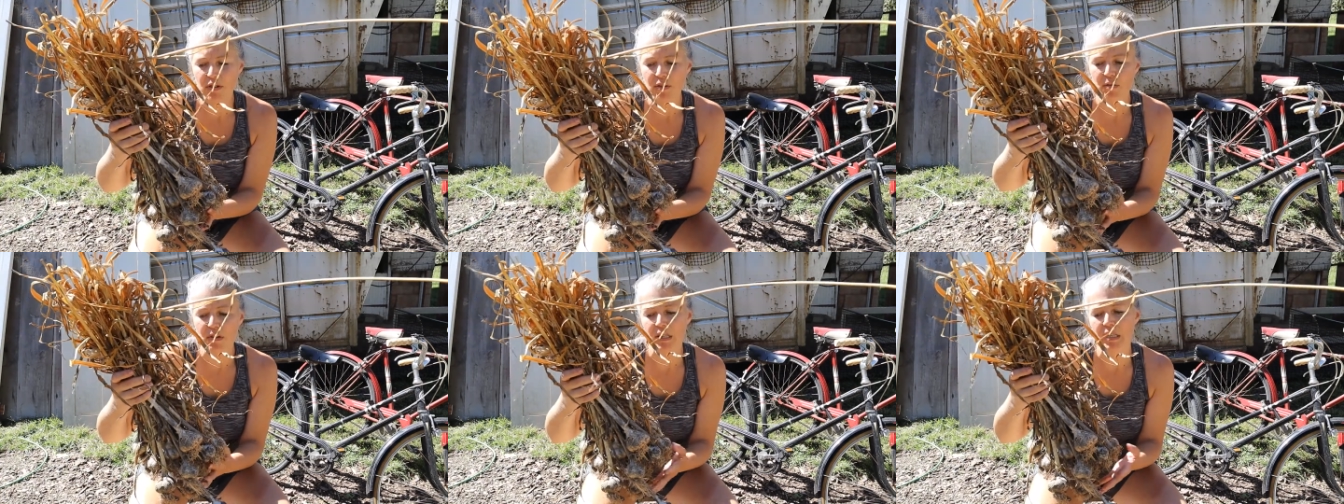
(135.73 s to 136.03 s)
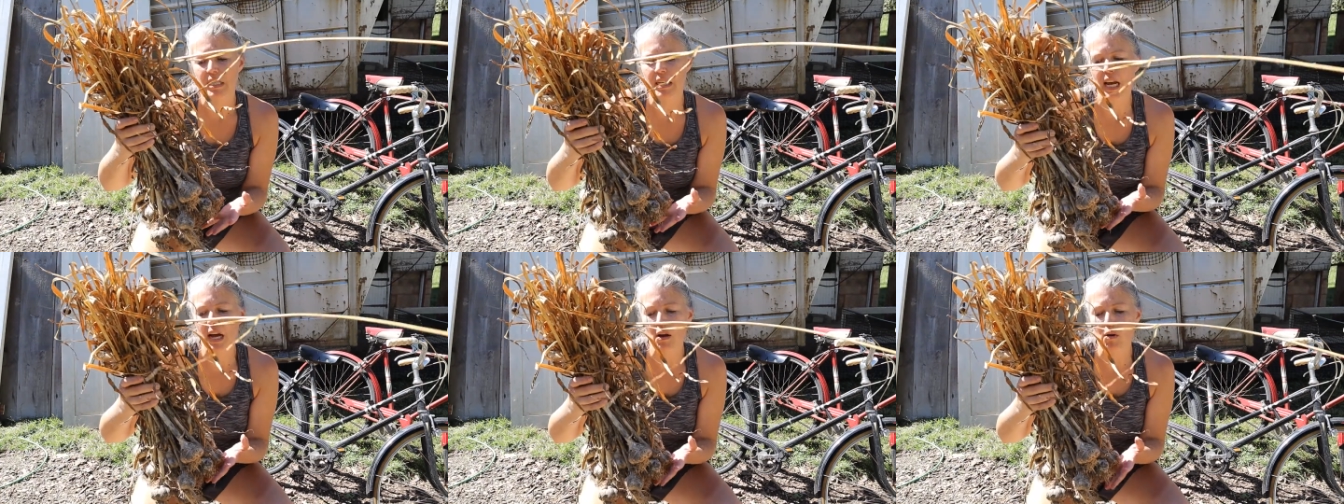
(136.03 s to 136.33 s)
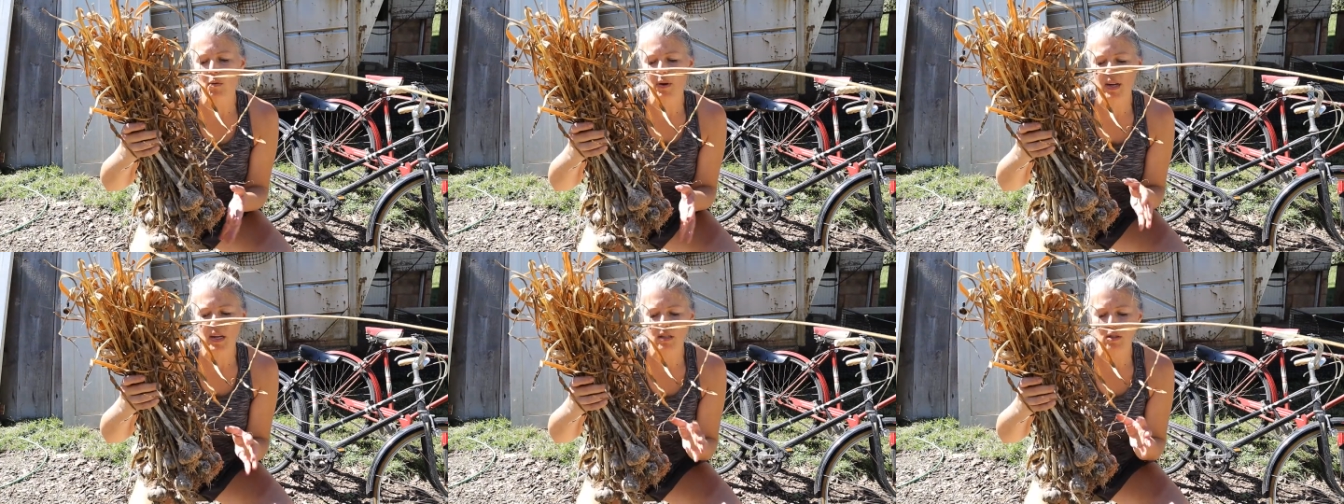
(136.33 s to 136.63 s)
You can tell
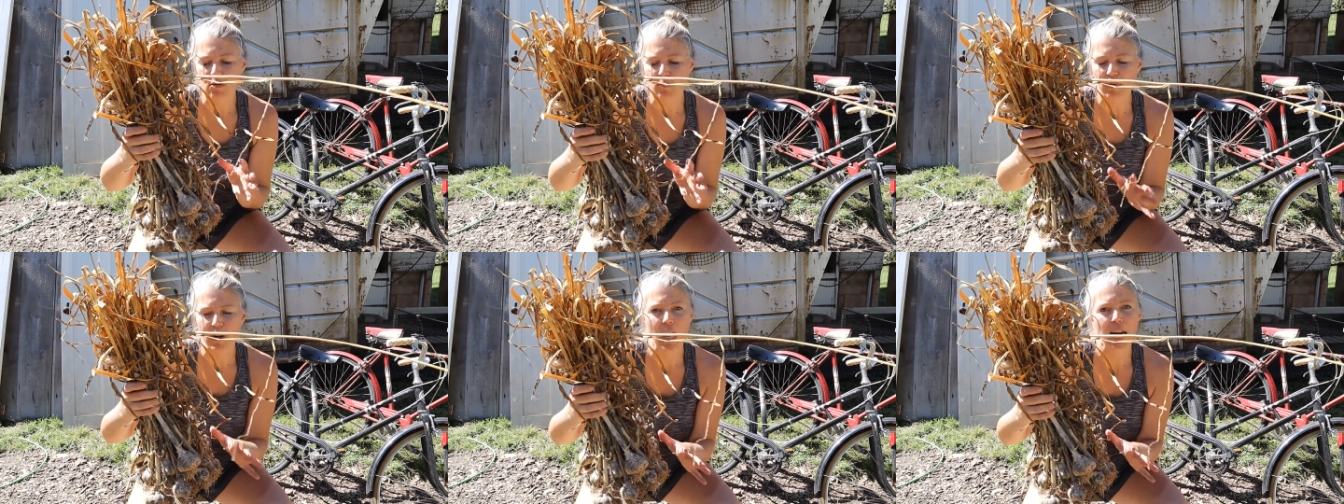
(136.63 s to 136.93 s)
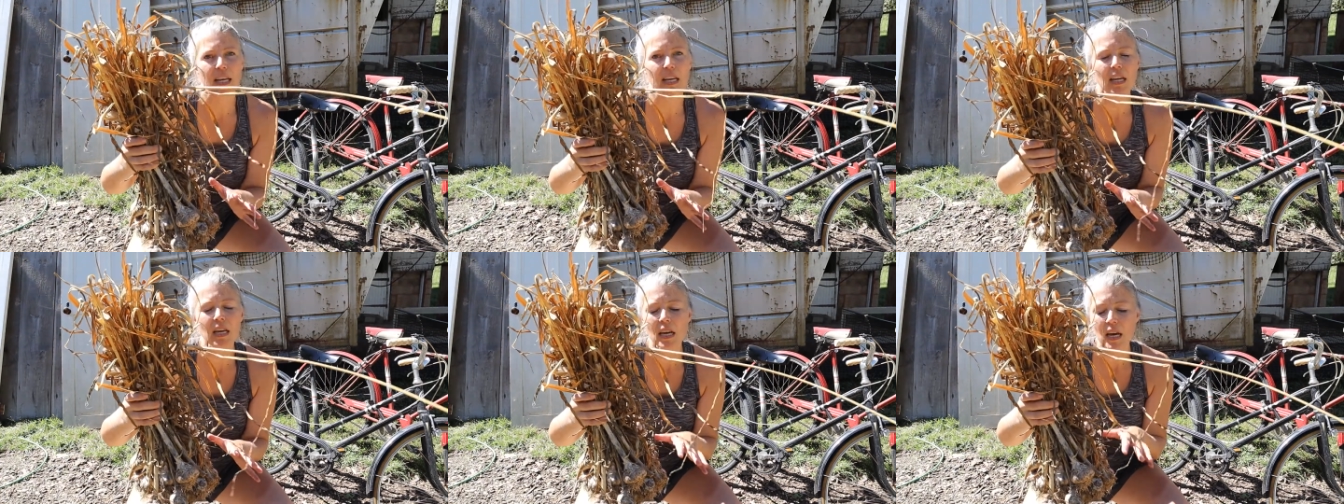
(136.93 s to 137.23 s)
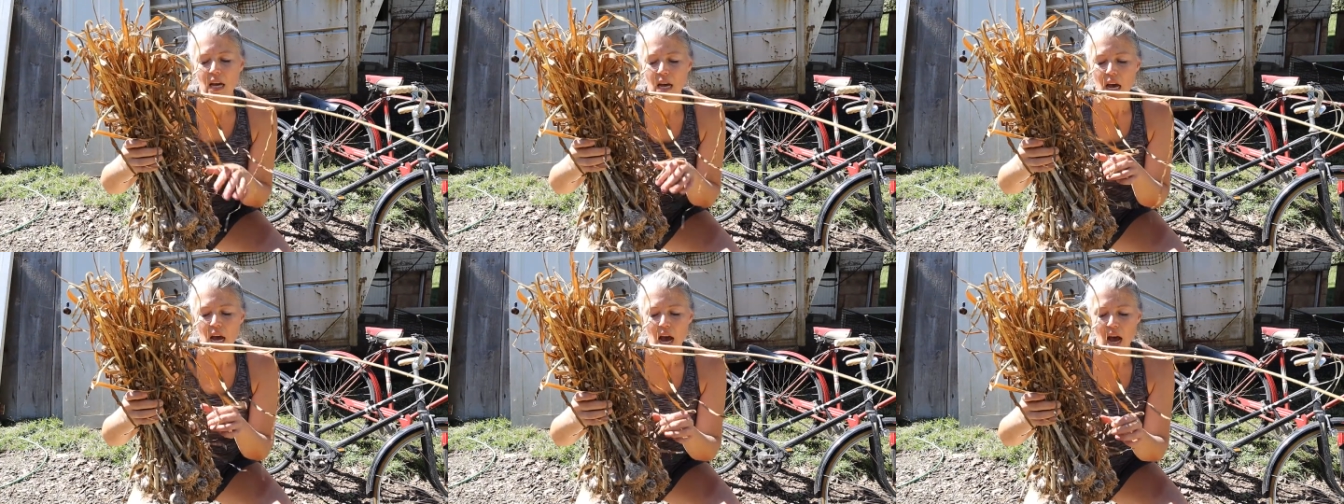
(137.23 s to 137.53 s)
when it's ready
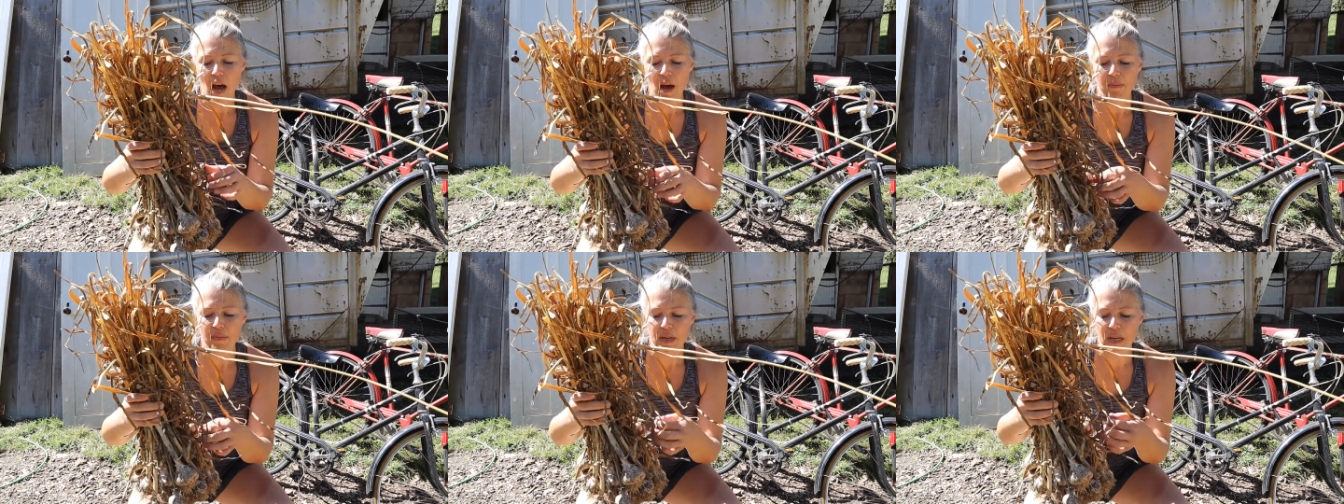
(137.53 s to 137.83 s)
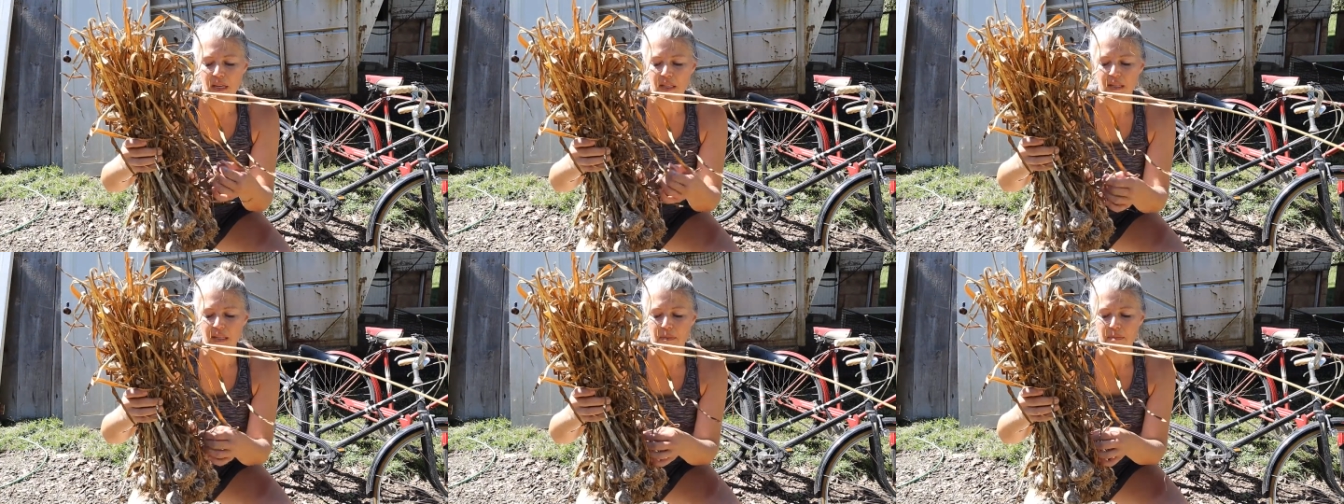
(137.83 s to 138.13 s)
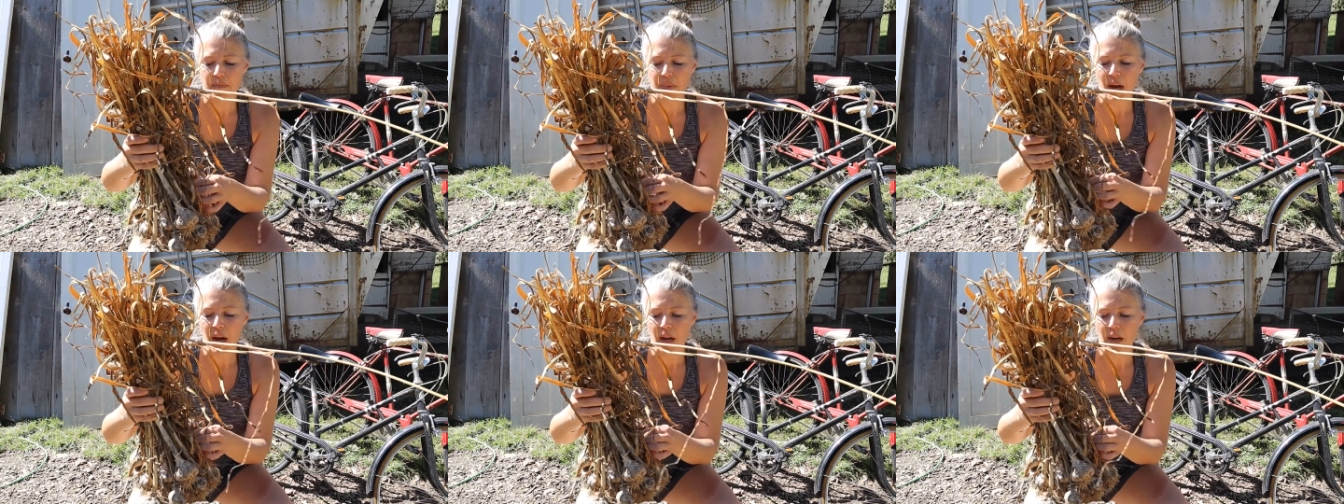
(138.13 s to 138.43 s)
um, because the
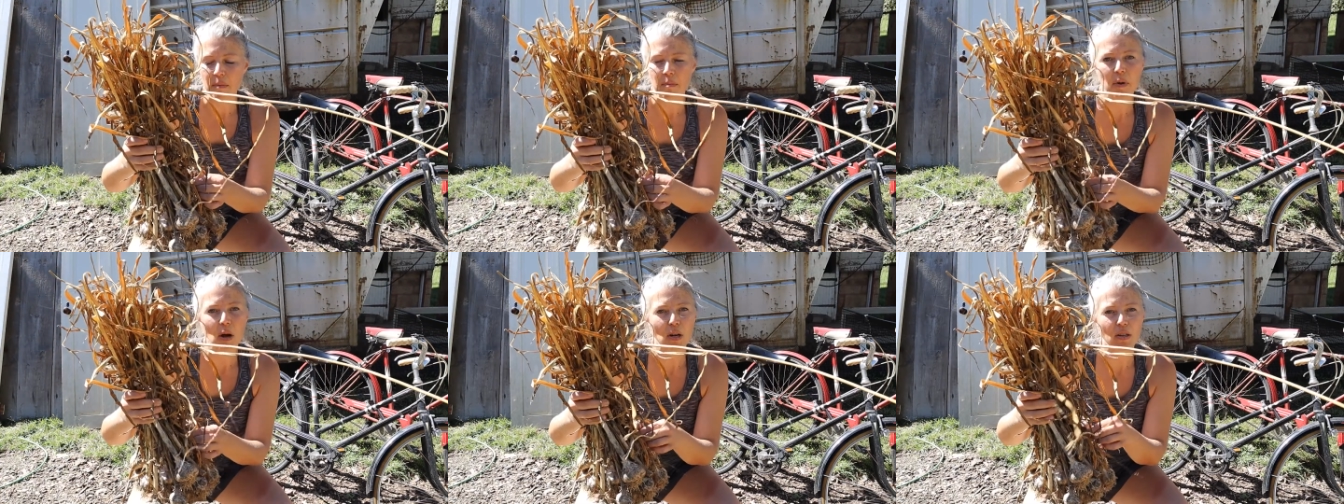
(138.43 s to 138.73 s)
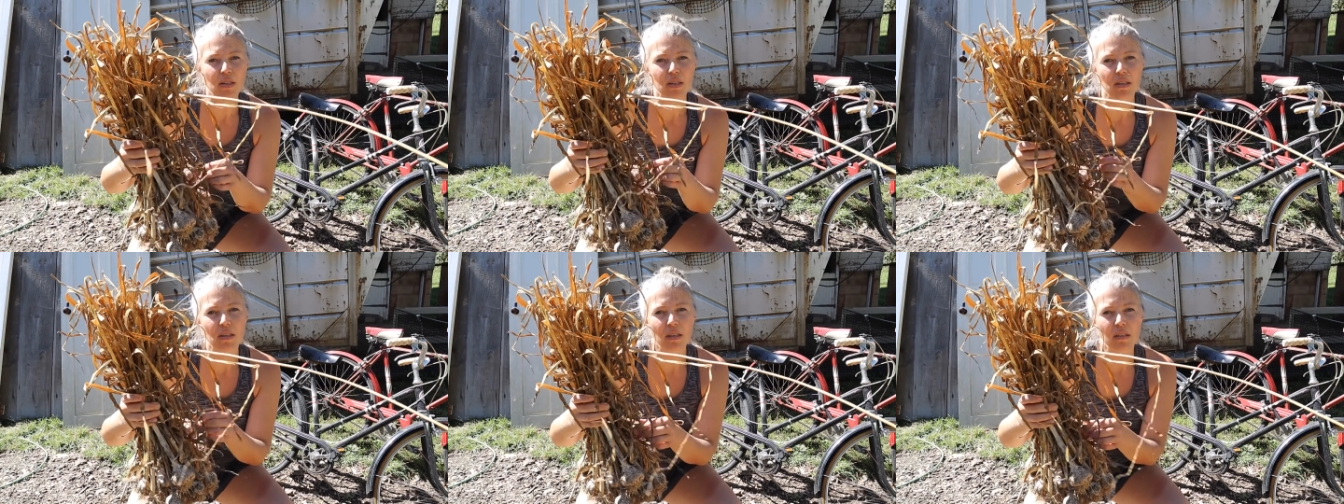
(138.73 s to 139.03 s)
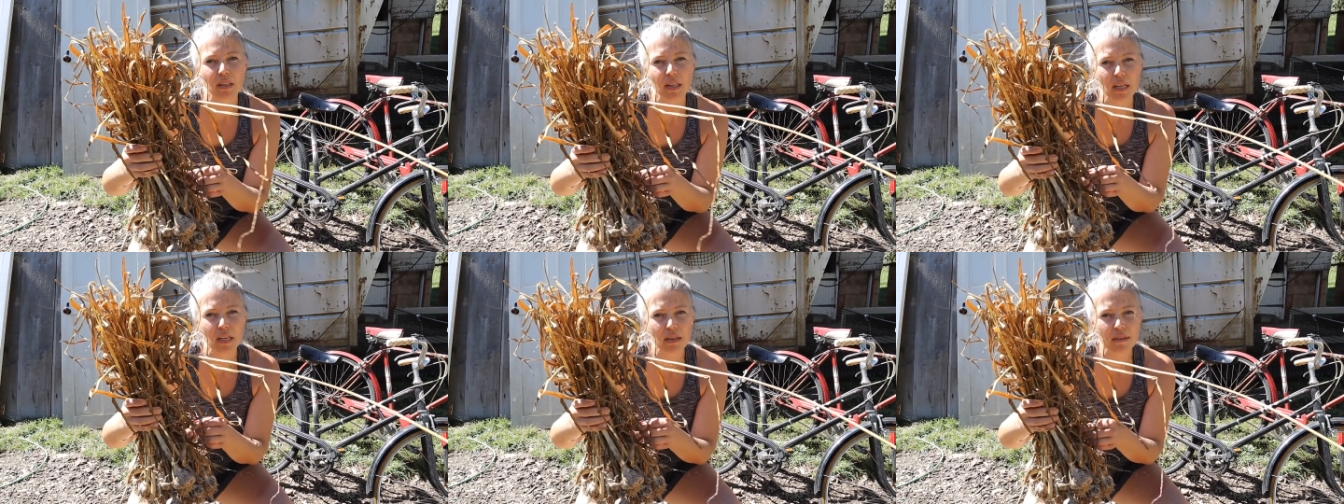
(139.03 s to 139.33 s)
bottom parts of the
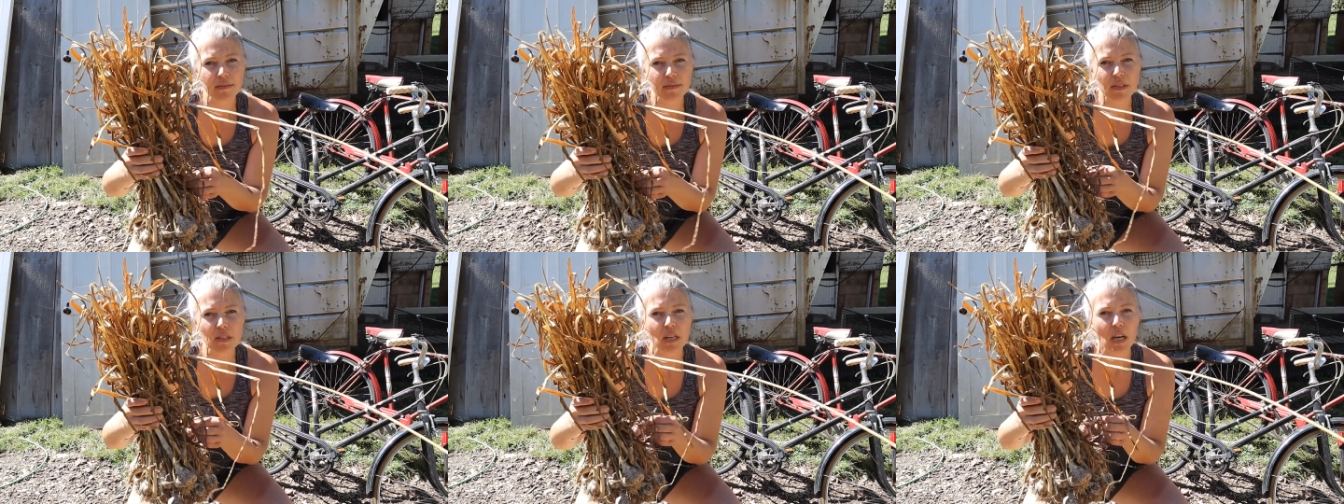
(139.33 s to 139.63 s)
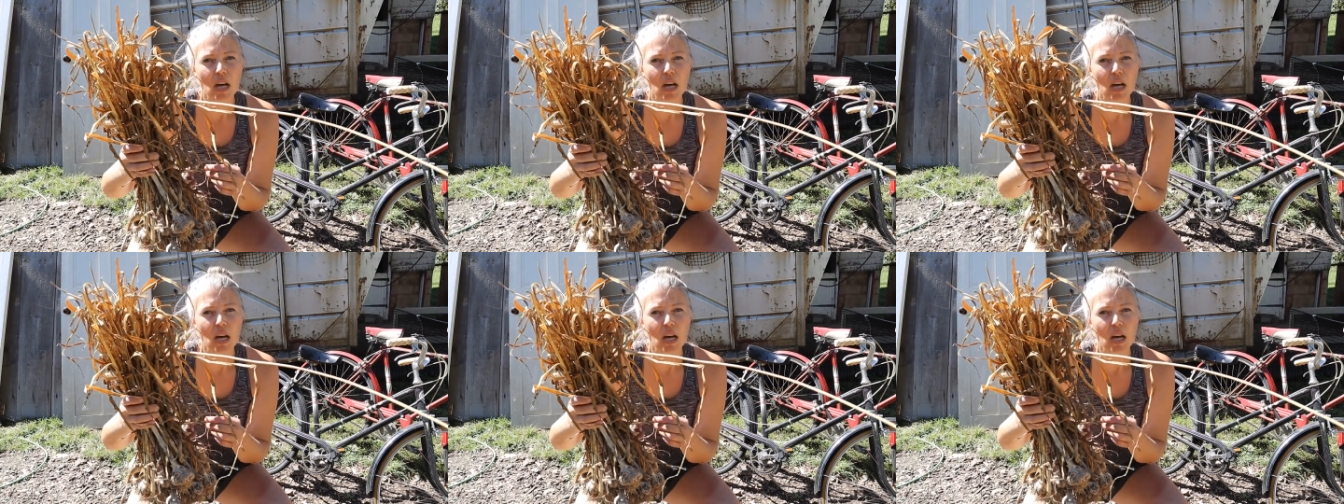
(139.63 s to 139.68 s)
leaves